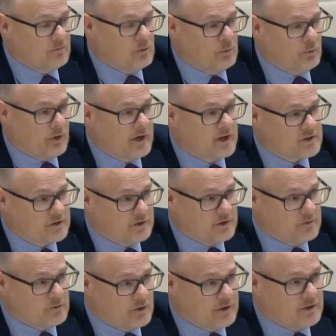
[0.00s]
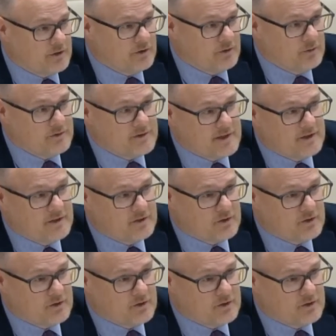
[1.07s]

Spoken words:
What we're actually trying to do is then